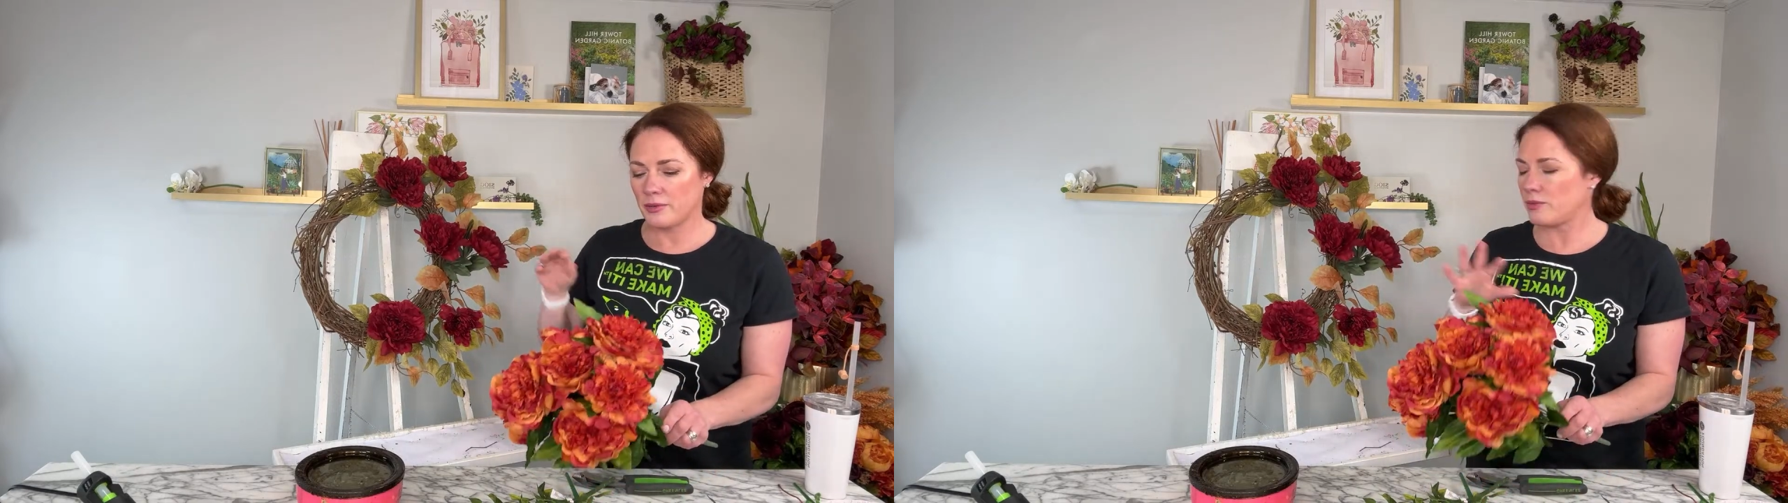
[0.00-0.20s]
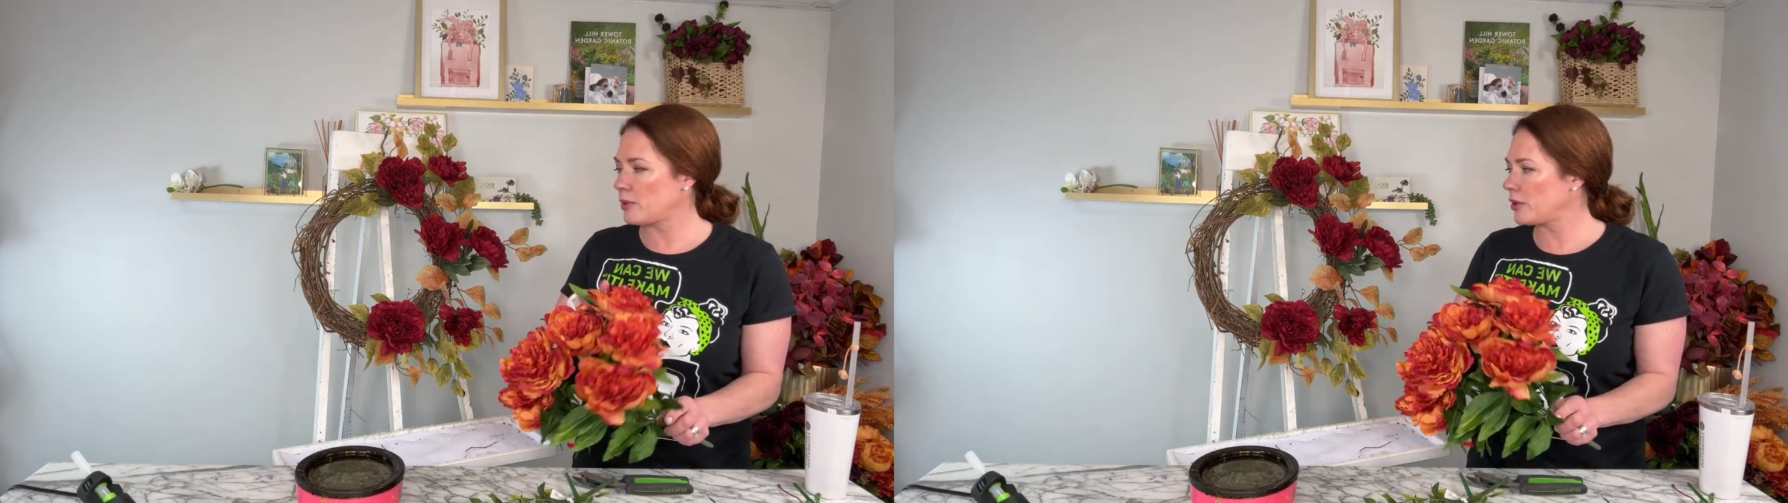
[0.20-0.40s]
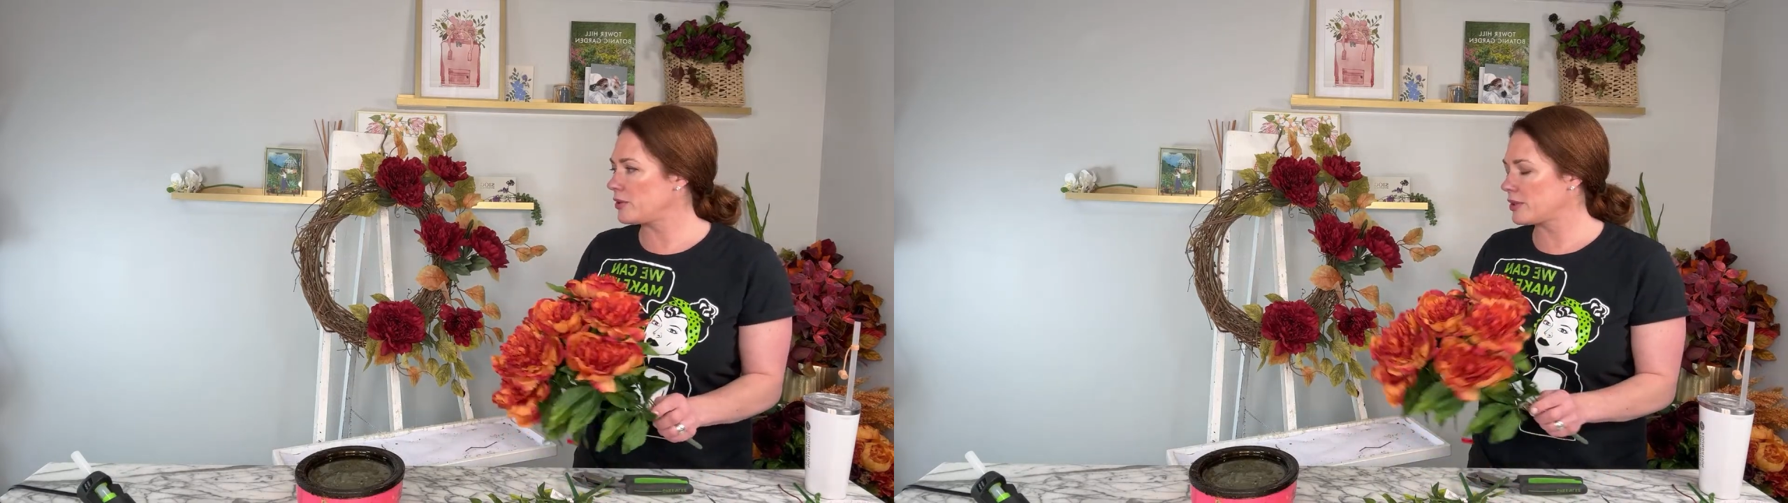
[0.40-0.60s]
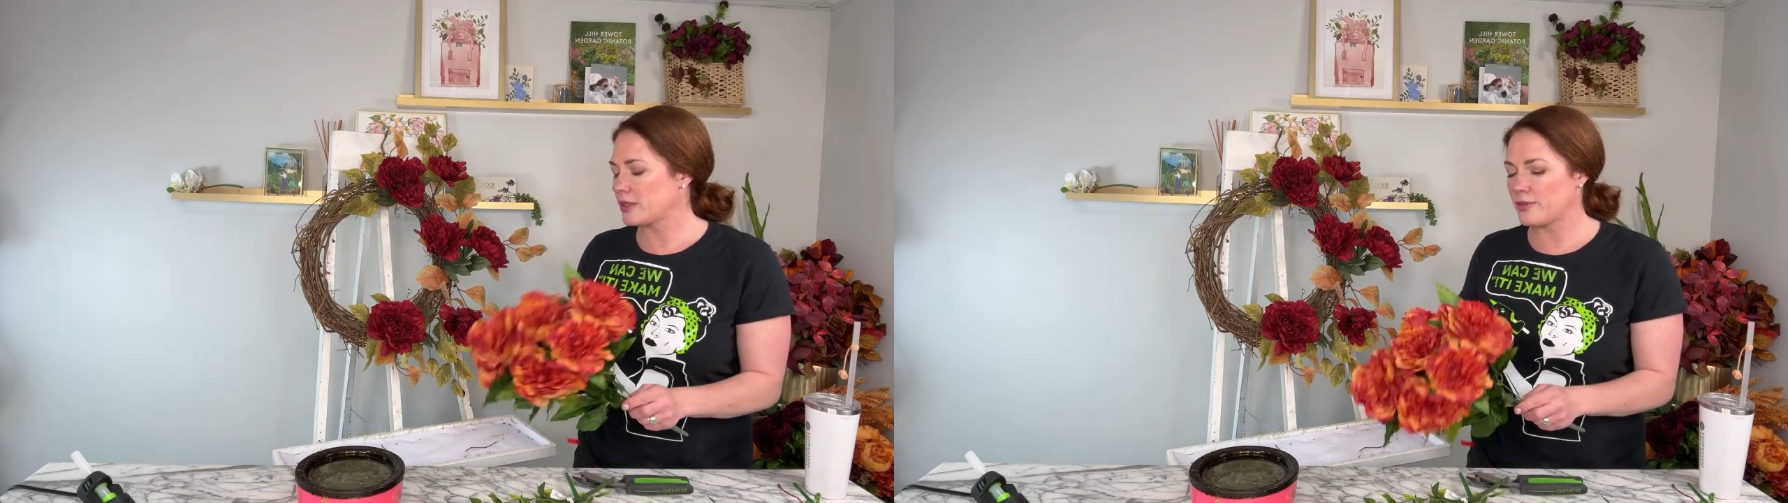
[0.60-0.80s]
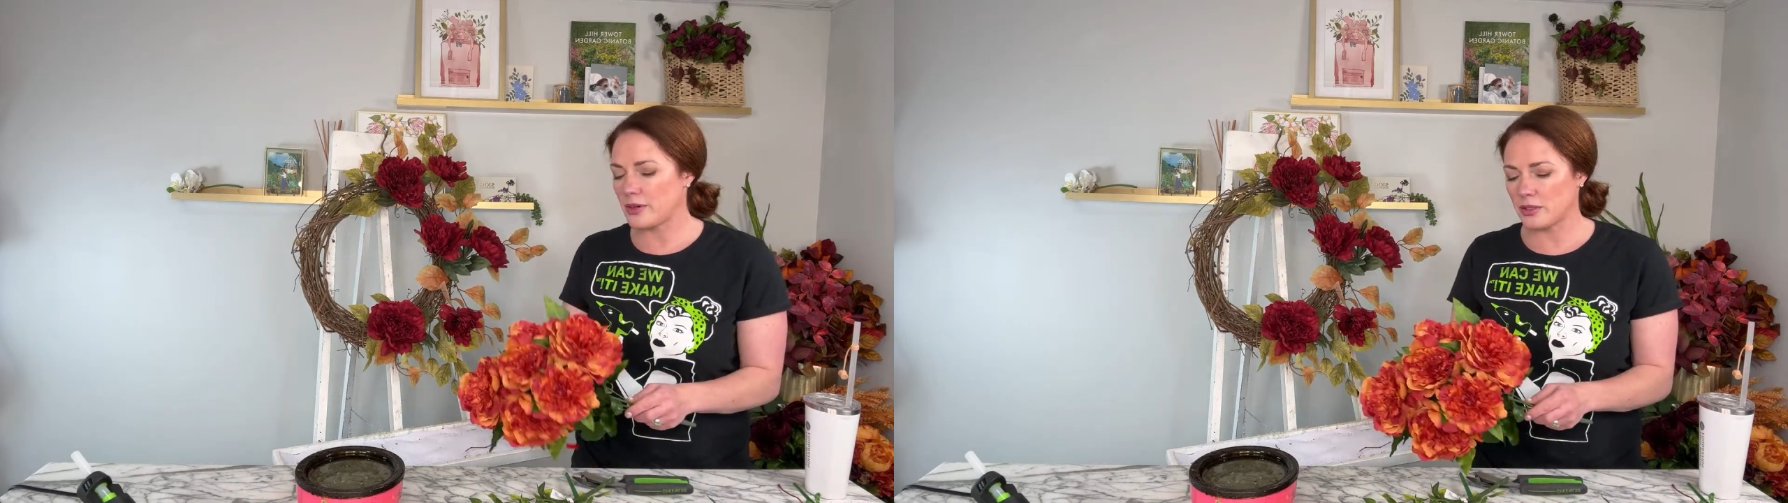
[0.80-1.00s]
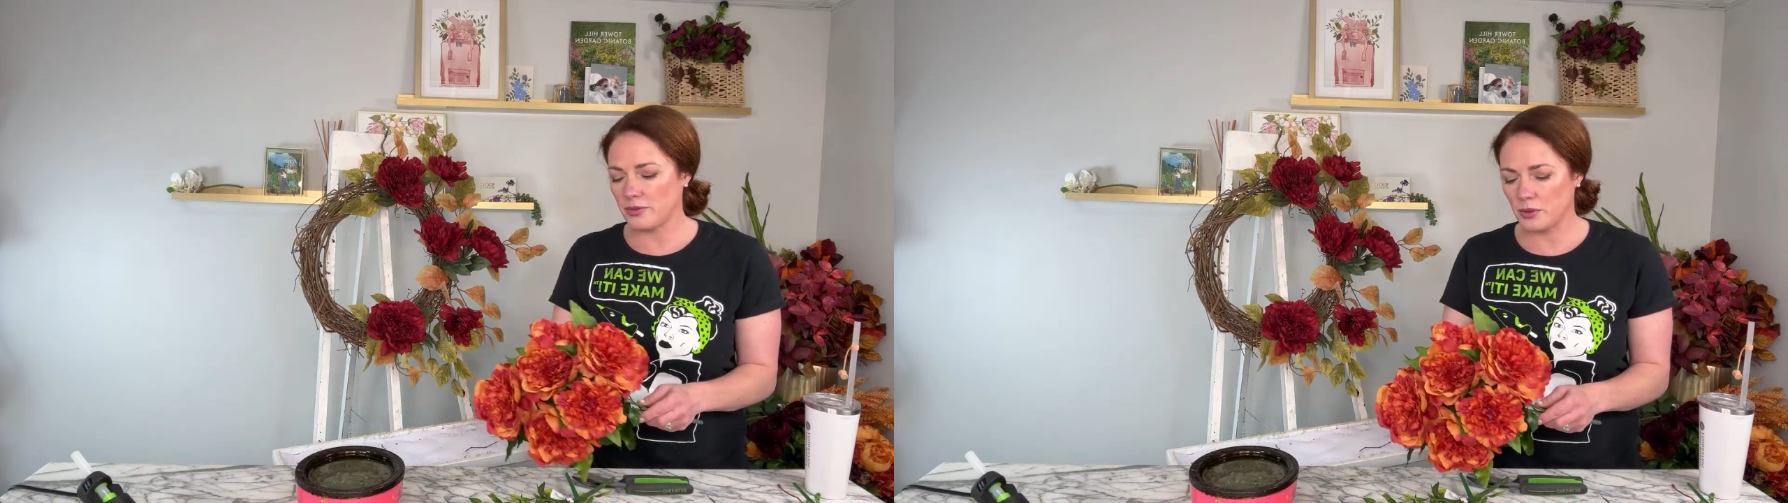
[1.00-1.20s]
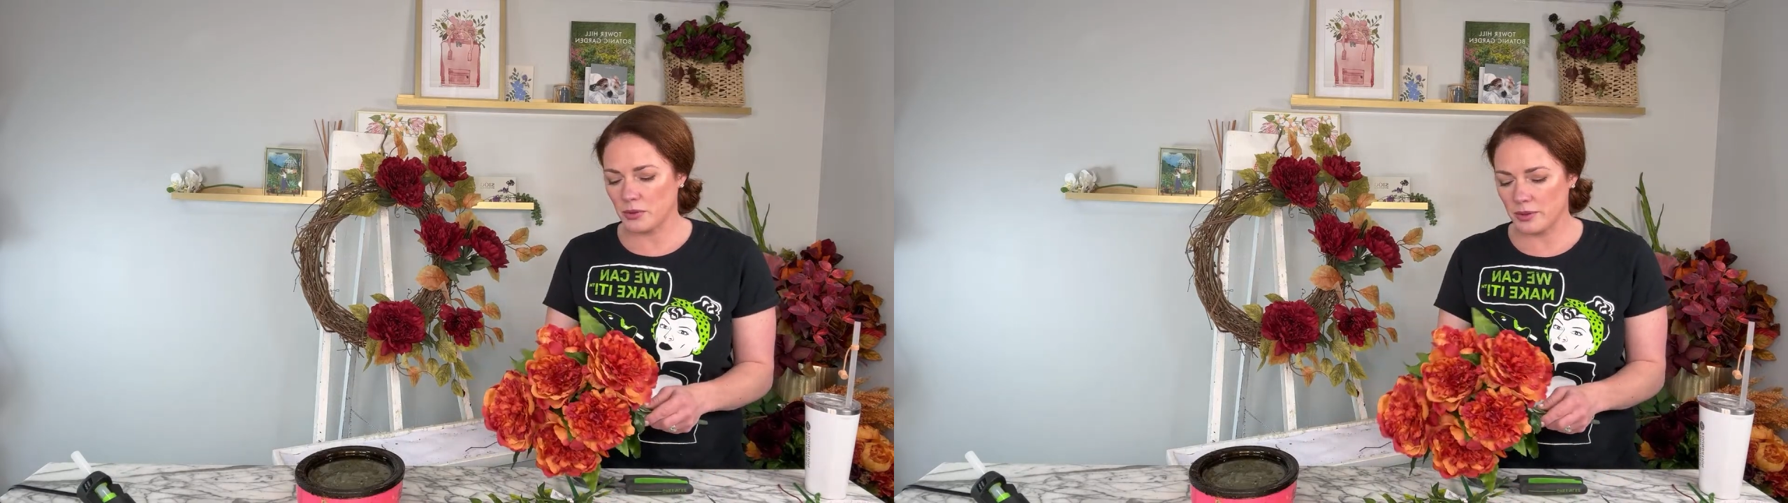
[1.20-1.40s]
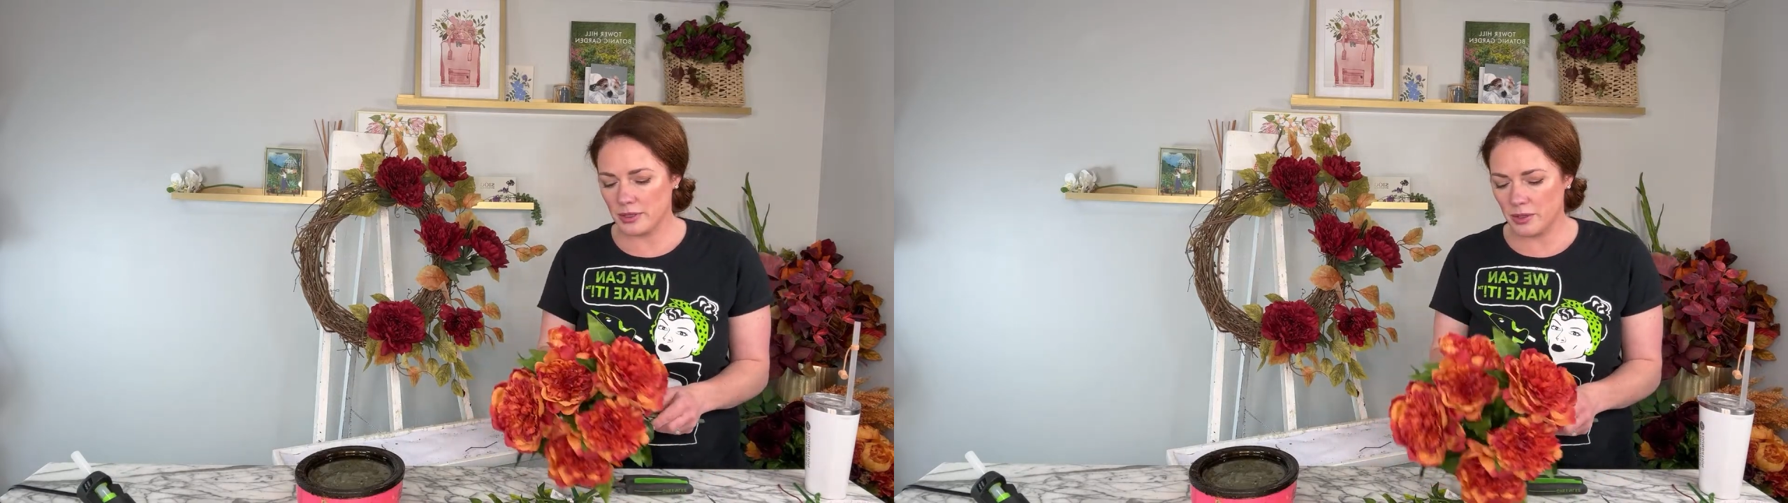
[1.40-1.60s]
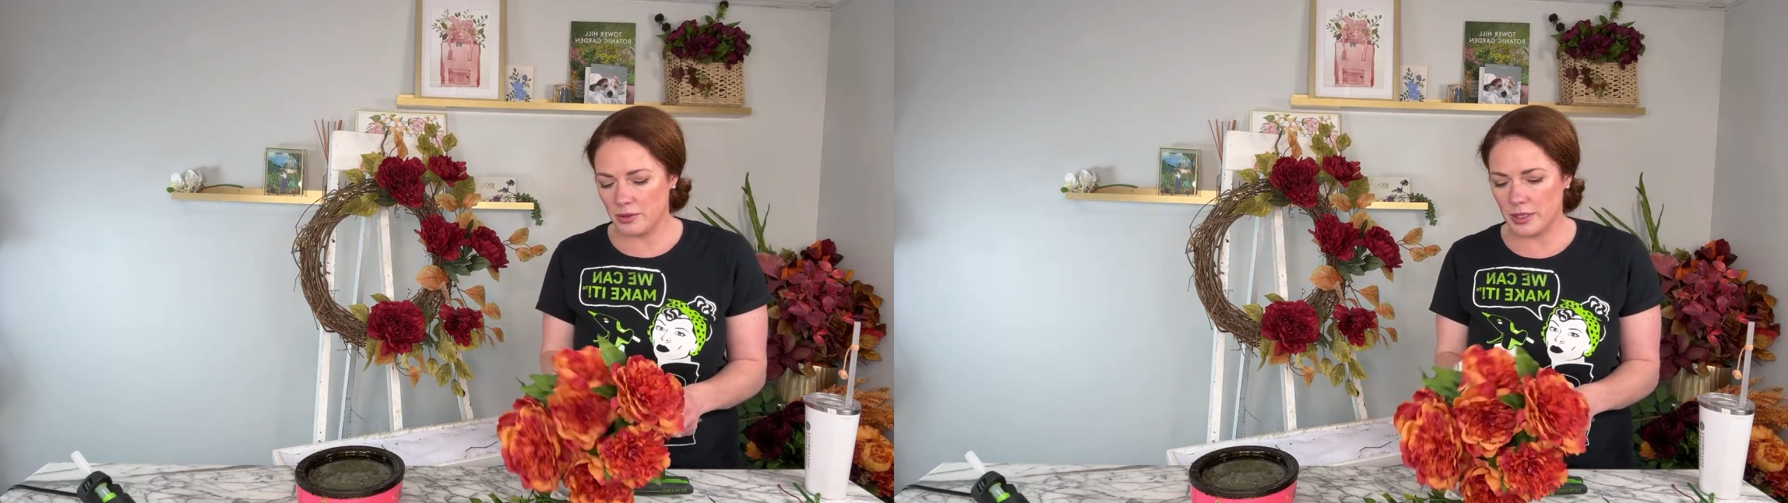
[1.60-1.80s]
we're using as far as florals go,